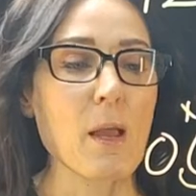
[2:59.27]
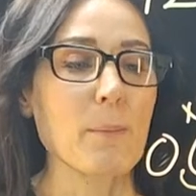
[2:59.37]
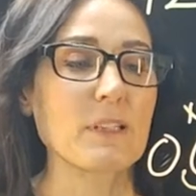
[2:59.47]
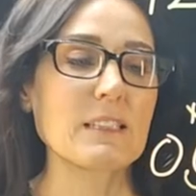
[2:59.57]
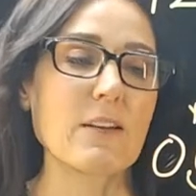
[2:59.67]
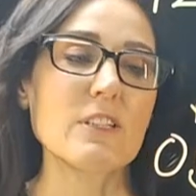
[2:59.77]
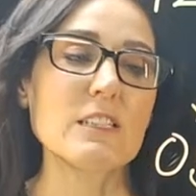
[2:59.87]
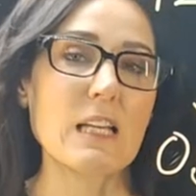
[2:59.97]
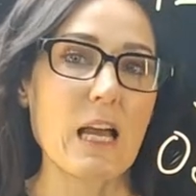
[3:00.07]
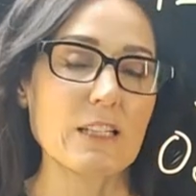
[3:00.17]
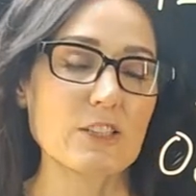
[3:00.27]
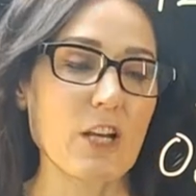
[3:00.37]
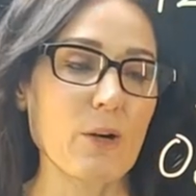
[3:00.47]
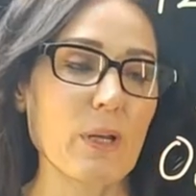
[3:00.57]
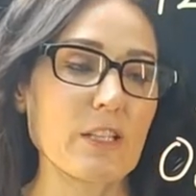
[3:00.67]
But 7 does
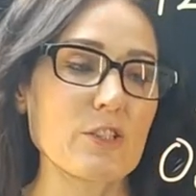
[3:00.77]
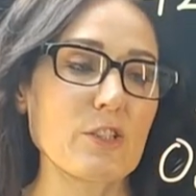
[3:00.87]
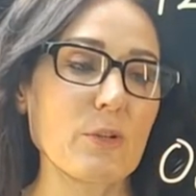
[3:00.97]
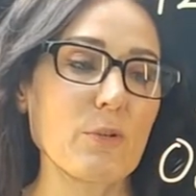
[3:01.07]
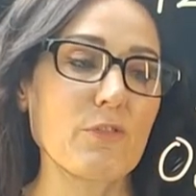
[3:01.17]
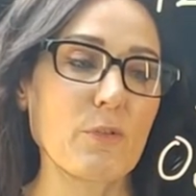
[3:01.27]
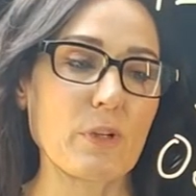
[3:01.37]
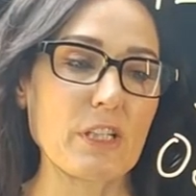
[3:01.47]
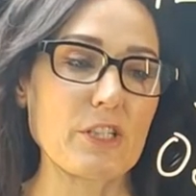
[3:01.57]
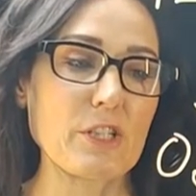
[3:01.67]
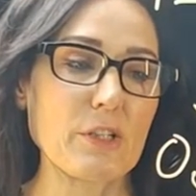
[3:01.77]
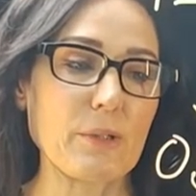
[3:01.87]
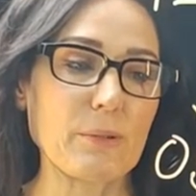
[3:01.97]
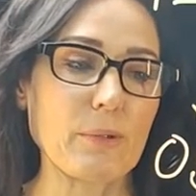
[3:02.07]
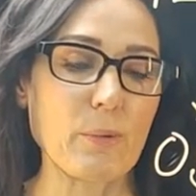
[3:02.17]
go into
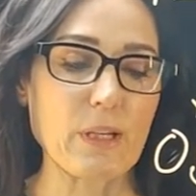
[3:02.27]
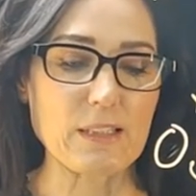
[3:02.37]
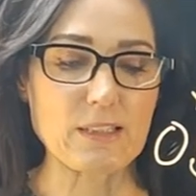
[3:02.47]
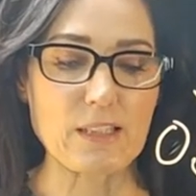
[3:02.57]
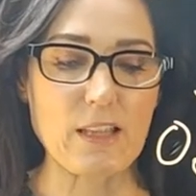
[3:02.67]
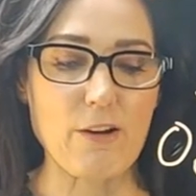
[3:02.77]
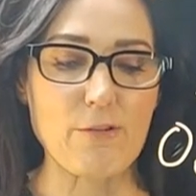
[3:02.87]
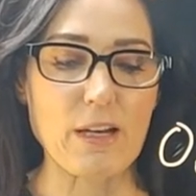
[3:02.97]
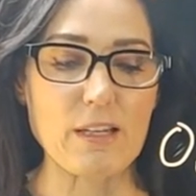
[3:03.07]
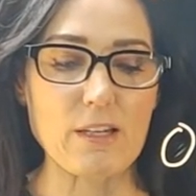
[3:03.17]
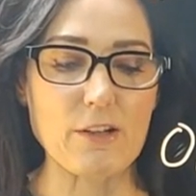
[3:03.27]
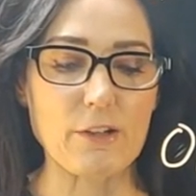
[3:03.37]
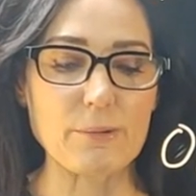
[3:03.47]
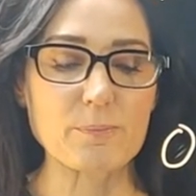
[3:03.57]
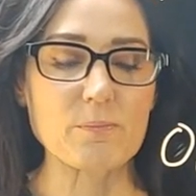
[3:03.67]
42, and we can see that right
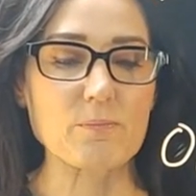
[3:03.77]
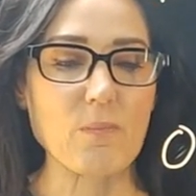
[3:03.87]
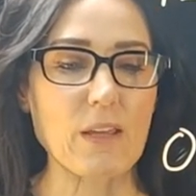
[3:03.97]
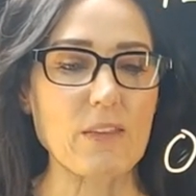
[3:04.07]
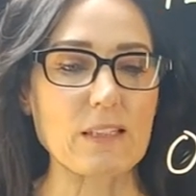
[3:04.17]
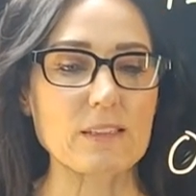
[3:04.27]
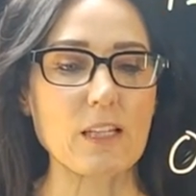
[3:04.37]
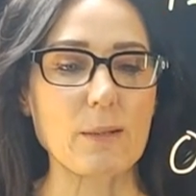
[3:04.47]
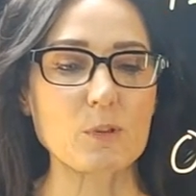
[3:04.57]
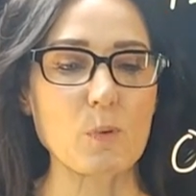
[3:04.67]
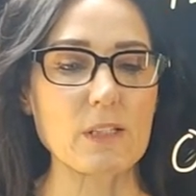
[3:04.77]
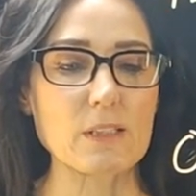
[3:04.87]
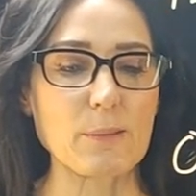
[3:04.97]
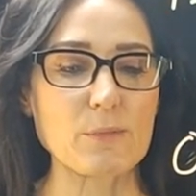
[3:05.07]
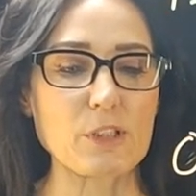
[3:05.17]
here, and that's times
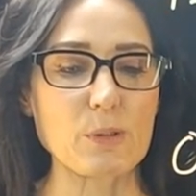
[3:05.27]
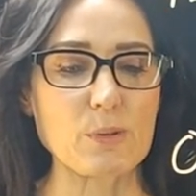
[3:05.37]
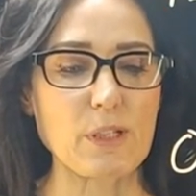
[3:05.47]
1, times 2,